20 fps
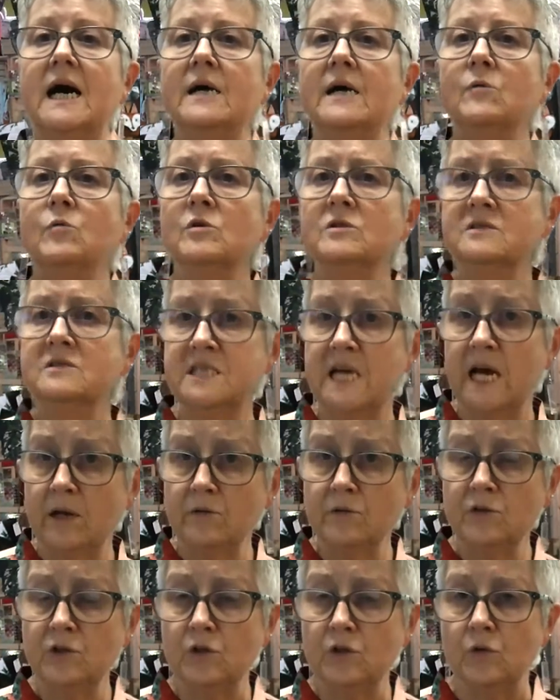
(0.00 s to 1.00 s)
I will
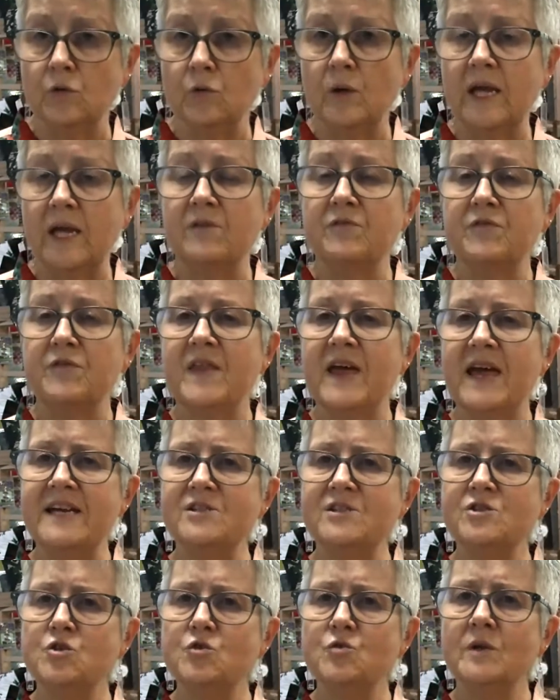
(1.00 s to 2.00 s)
tell you, if
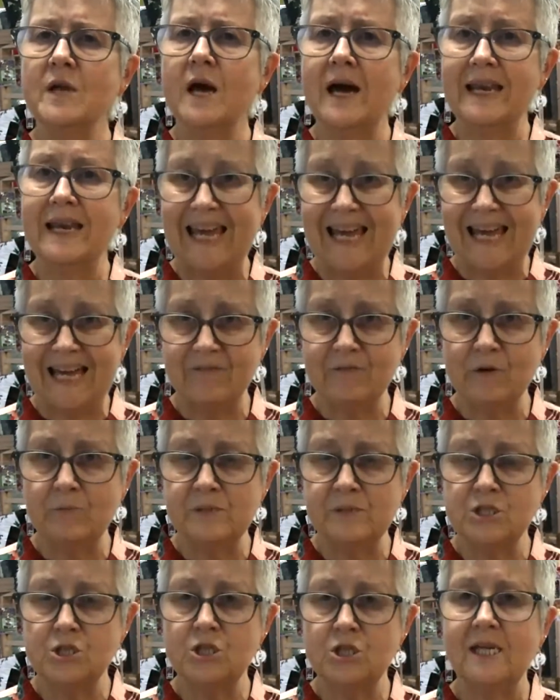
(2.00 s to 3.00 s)
they do not have
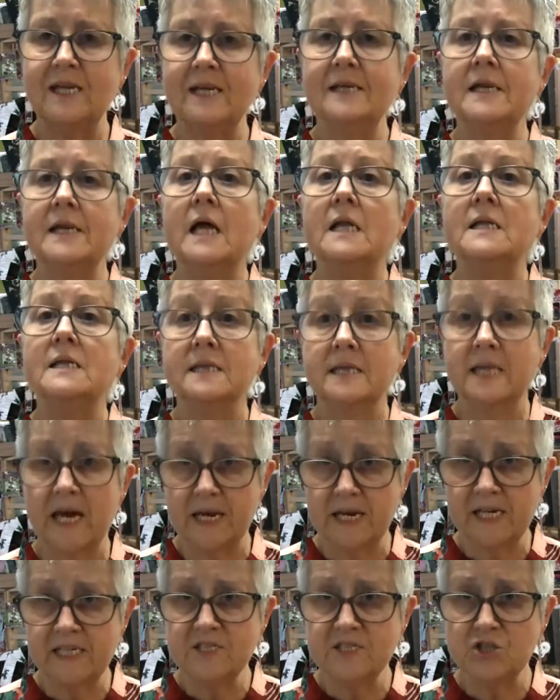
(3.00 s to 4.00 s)
a machine,
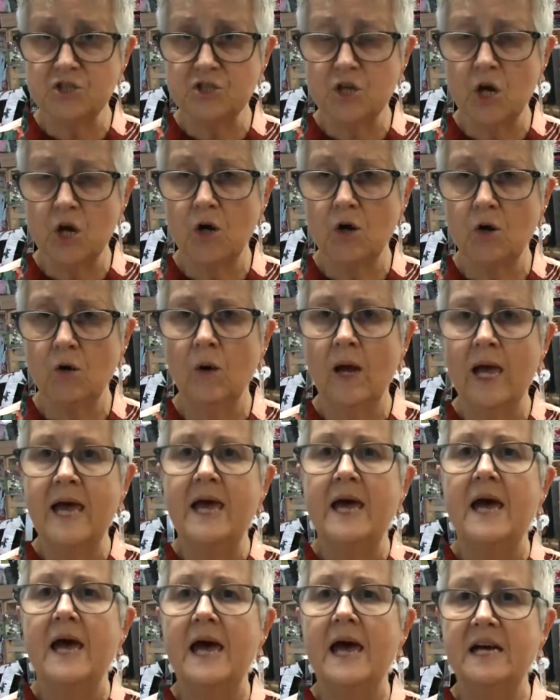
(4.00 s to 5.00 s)
let us know
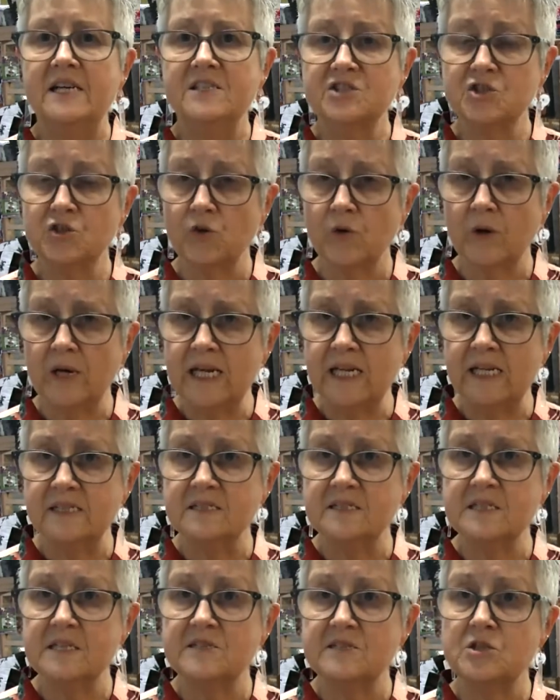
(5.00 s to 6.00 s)
as
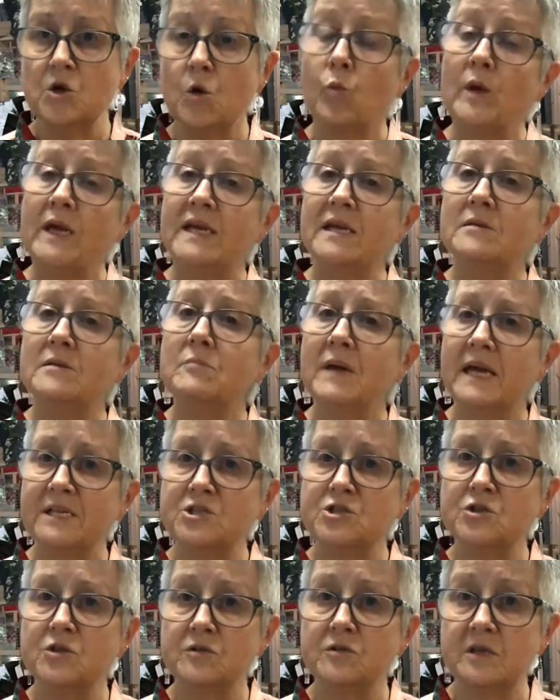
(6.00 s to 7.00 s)
greens so we can
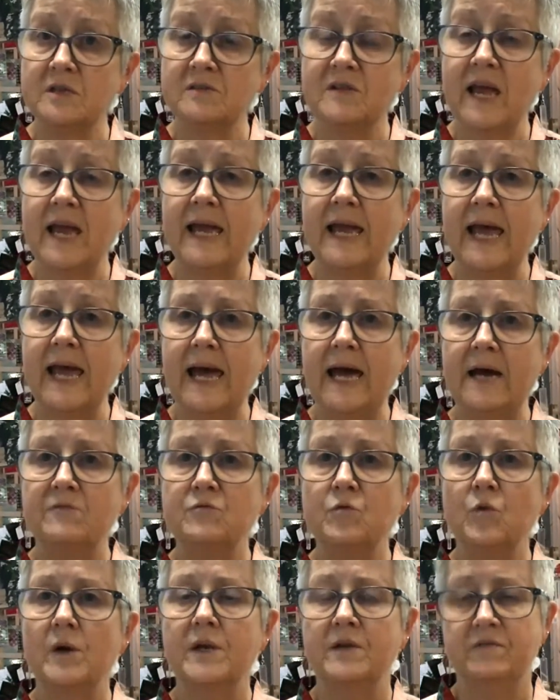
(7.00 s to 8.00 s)
make sure that they
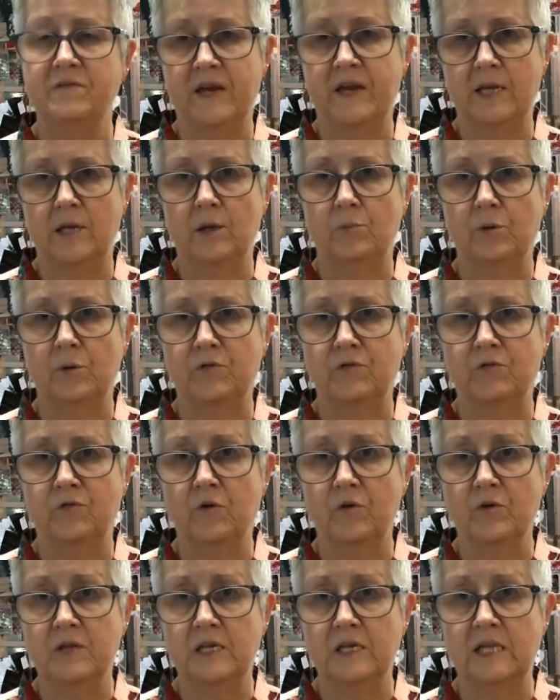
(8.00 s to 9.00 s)
have one available
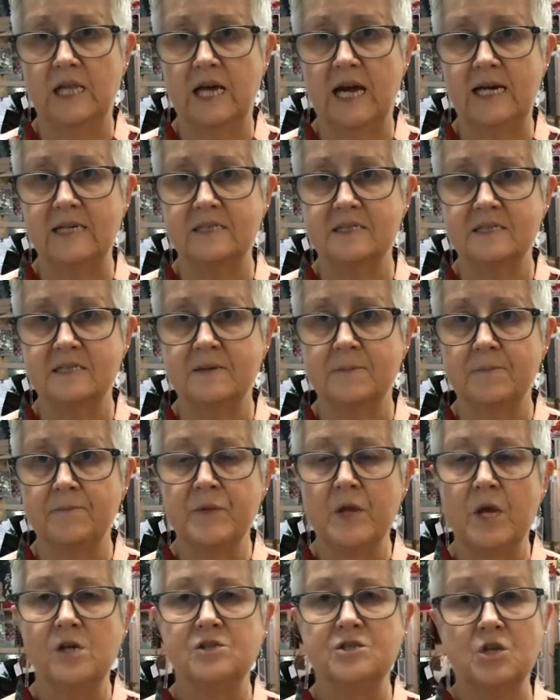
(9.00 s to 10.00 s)
for the class.
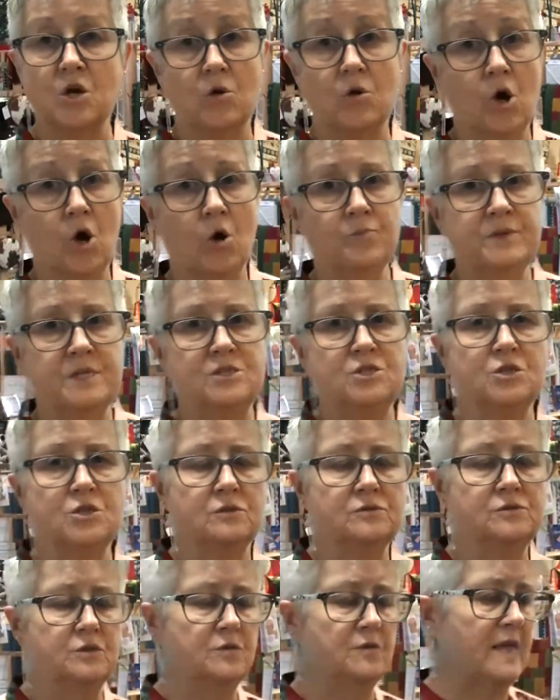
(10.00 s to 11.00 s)
So hope that
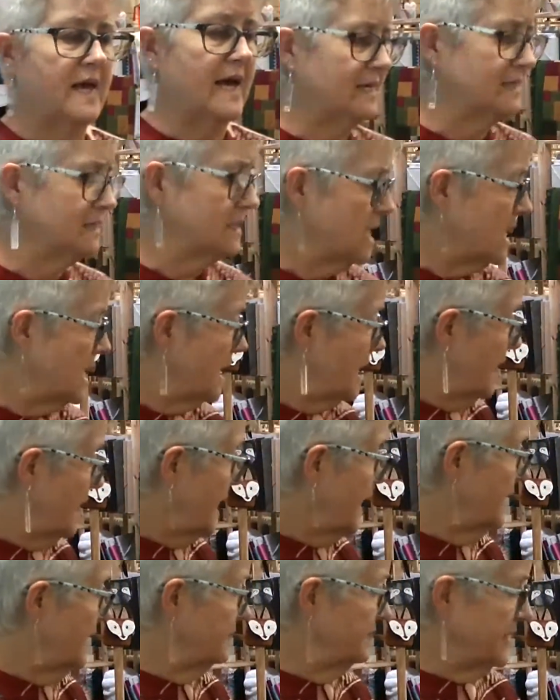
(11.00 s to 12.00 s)
you'll do that.
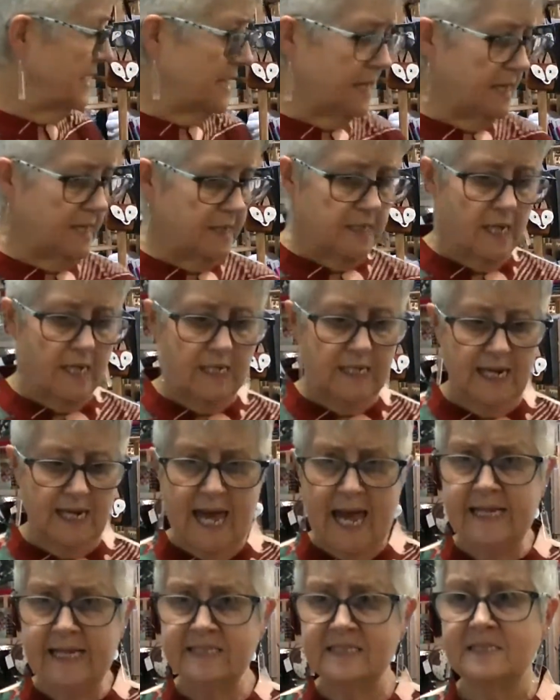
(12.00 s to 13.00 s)
And then
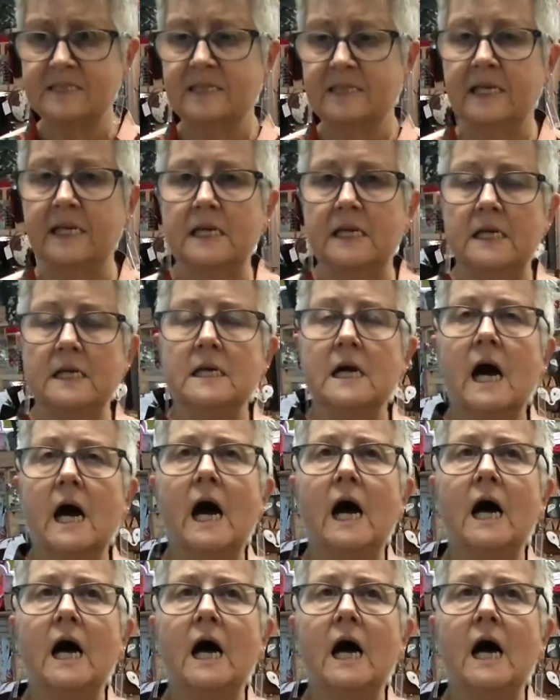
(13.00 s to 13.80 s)
lastly,